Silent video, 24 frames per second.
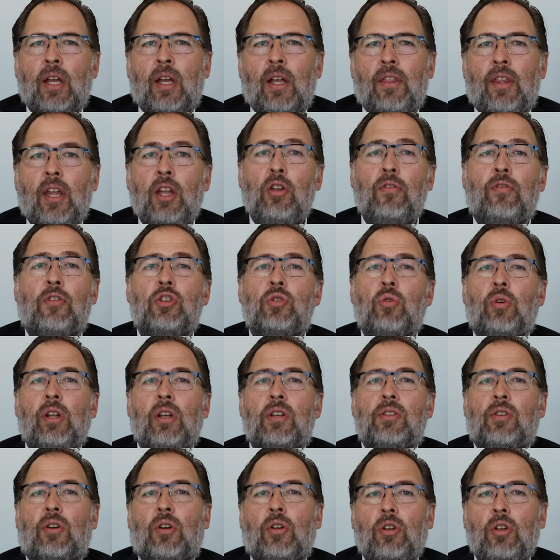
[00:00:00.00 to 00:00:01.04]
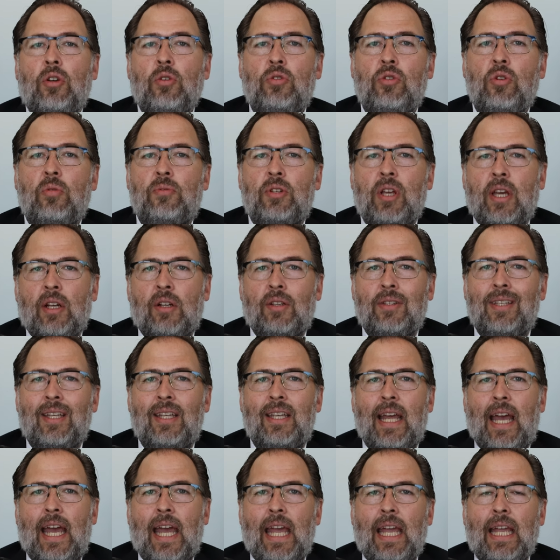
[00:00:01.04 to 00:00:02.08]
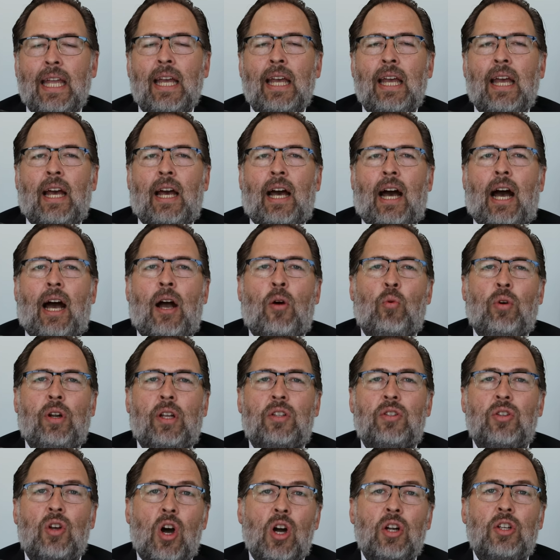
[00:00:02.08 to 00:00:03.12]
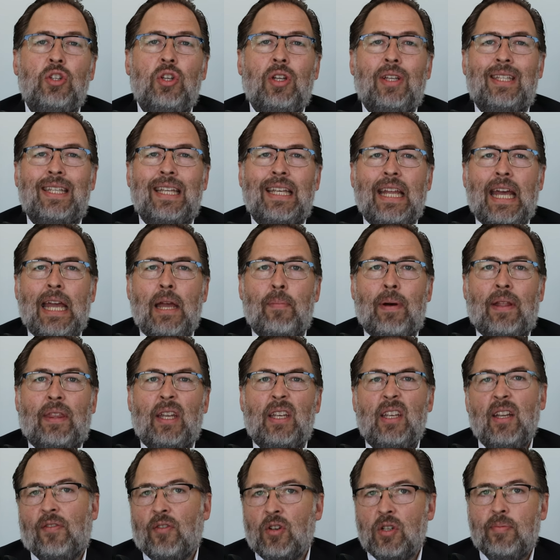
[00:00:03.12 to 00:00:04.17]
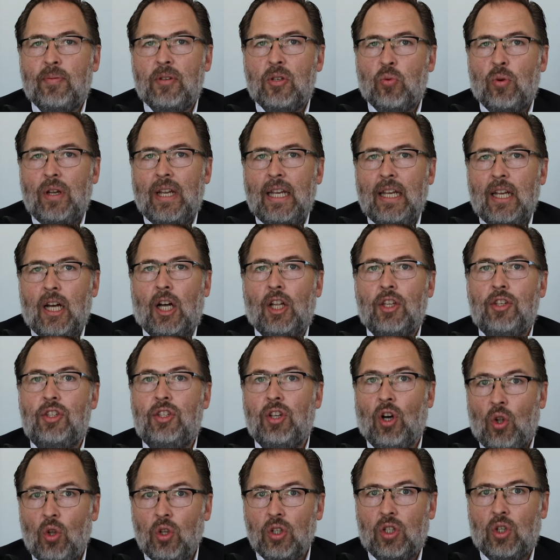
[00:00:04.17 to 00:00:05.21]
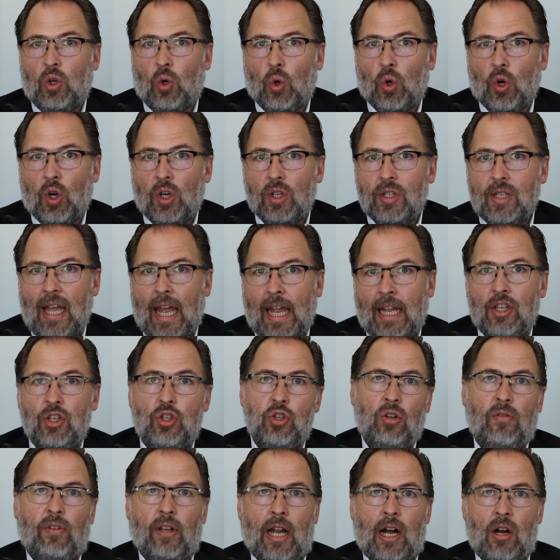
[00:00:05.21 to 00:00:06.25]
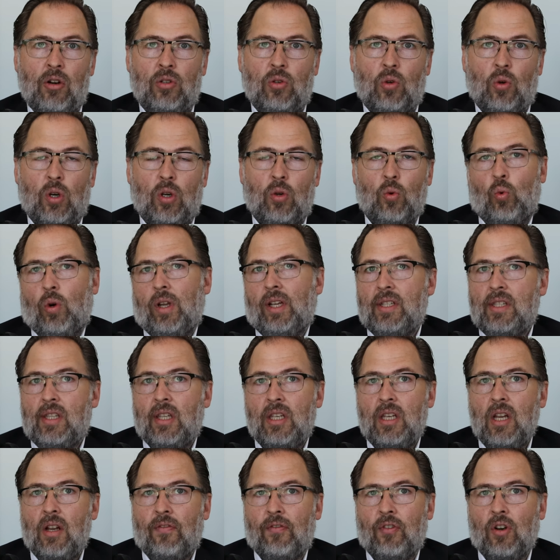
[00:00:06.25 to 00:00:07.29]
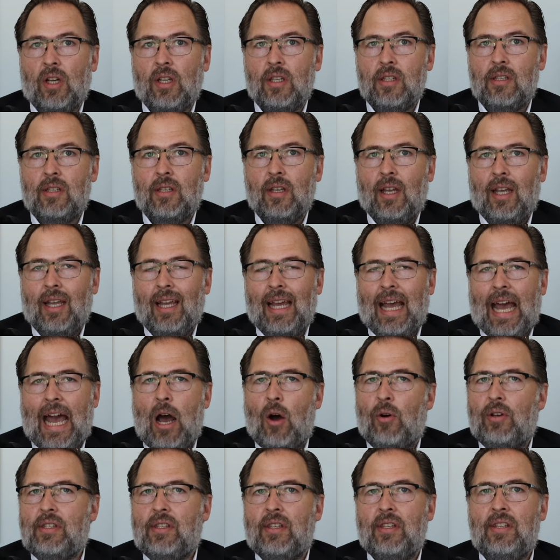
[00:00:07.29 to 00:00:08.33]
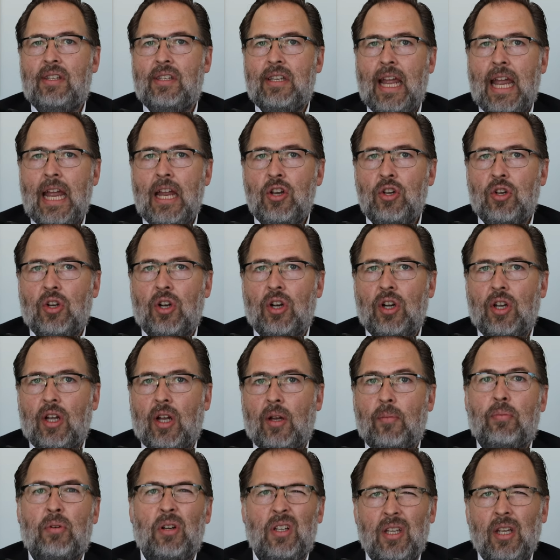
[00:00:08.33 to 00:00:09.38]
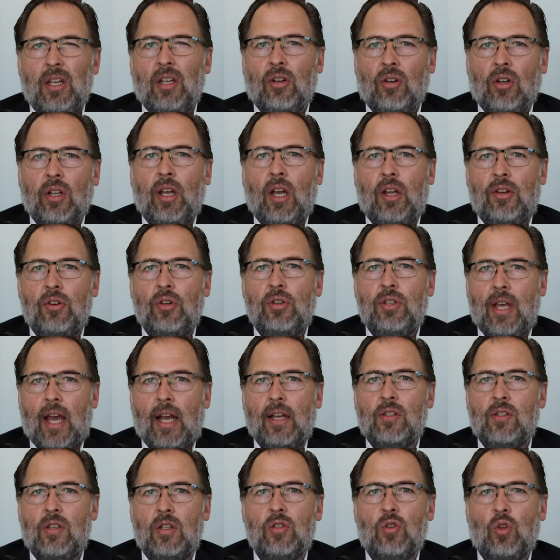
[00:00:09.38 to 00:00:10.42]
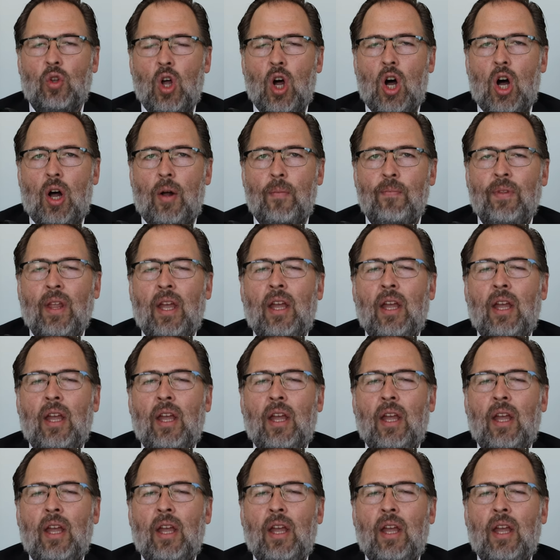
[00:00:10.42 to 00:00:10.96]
Thank you for joining us on our YouTube channel today. I want to talk to you today about the difference between adult court and juvenile court. What is the difference? How is the standard, particularly under Texas law?